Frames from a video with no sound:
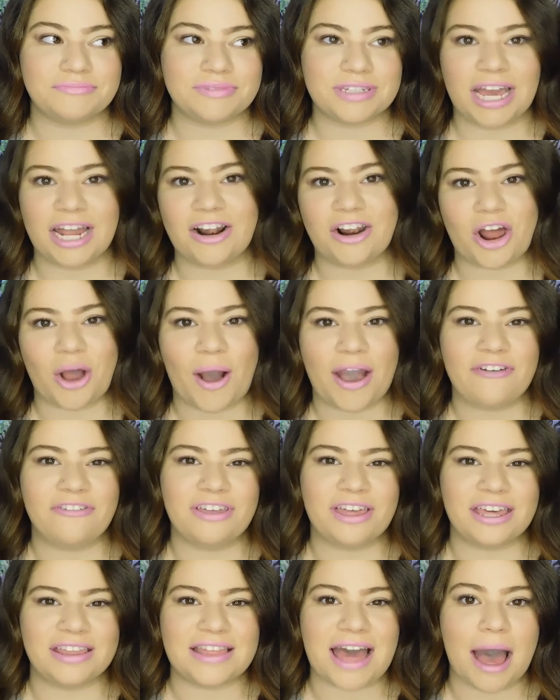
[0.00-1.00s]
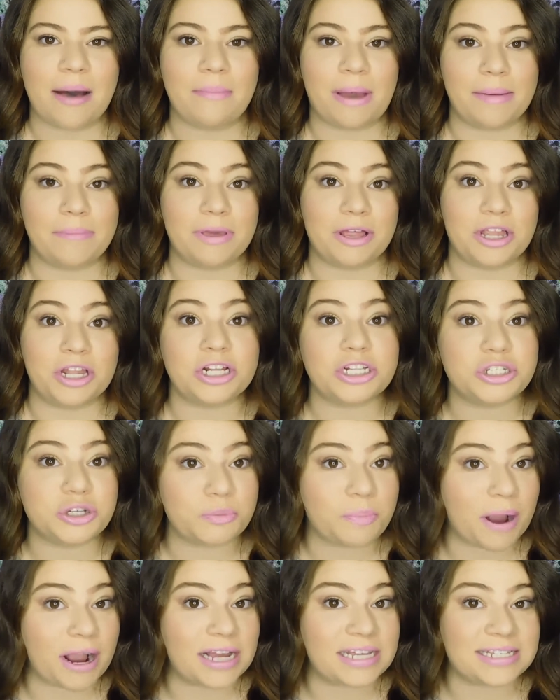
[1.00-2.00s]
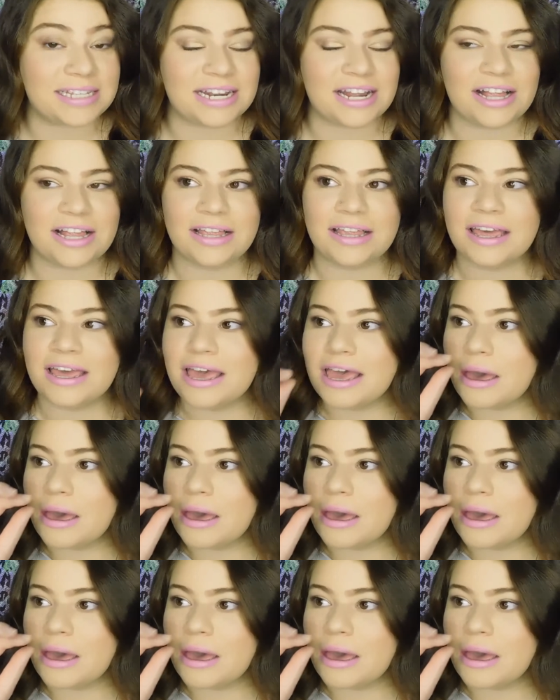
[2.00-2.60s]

don't know, I feel like that might be a little too personal.